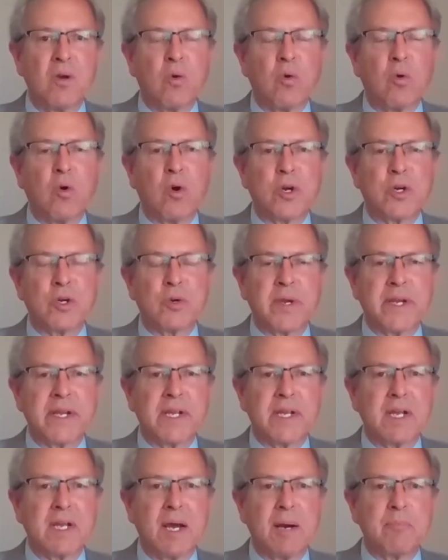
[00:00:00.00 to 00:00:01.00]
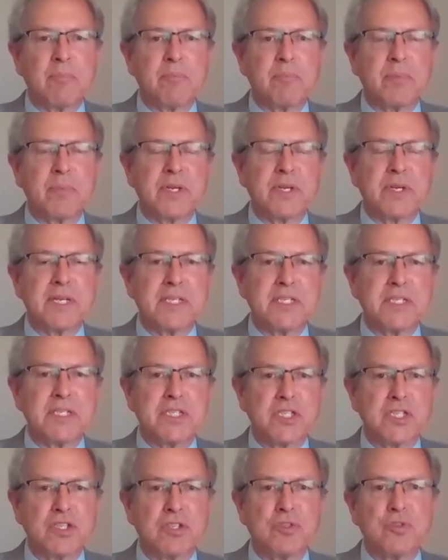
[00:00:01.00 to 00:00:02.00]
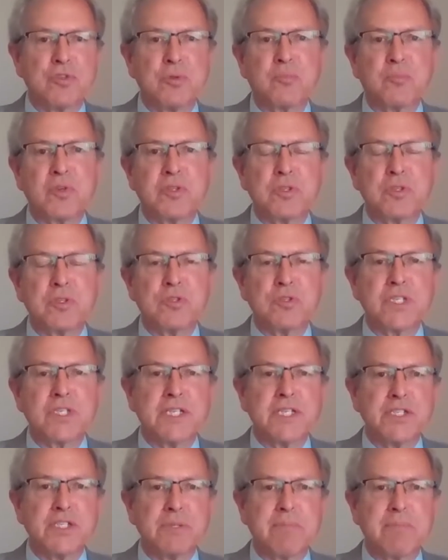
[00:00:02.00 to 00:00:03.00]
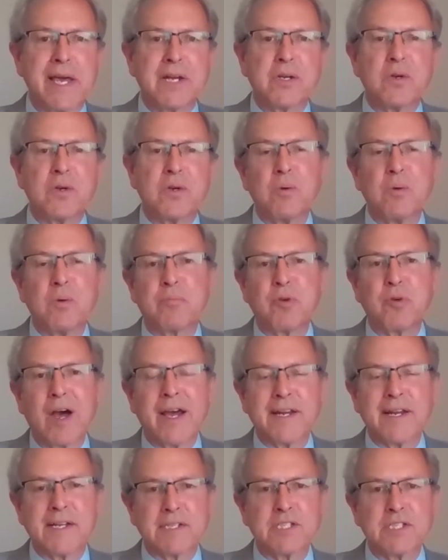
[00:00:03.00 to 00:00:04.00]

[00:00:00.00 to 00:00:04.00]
ordering companies to produce these medical products.